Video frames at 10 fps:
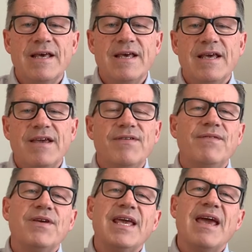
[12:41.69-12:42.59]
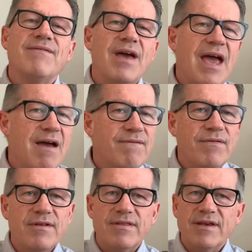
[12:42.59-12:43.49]
even if he gave
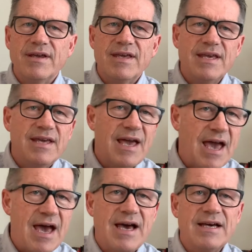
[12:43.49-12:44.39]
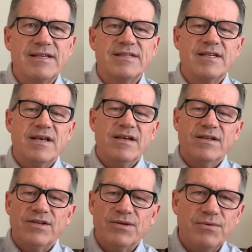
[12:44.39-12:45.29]
everything he has
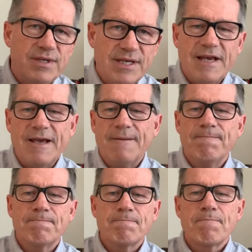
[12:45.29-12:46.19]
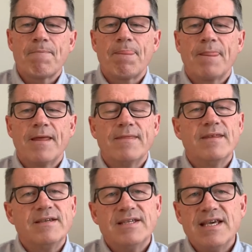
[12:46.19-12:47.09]
to tea, the
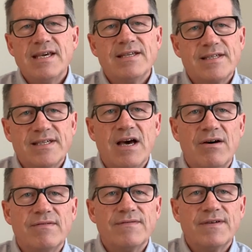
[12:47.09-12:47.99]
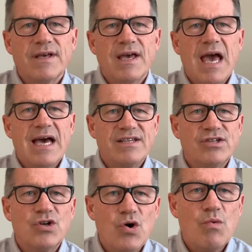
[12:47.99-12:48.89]
tea itself has
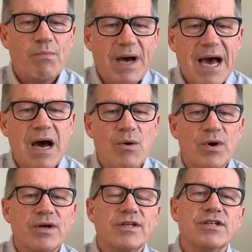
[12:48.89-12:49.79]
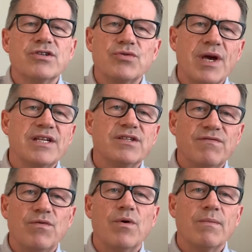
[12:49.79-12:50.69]
no power to
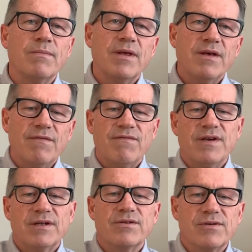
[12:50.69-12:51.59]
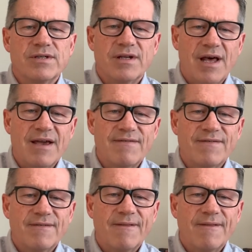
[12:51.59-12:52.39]
transform Victor's life.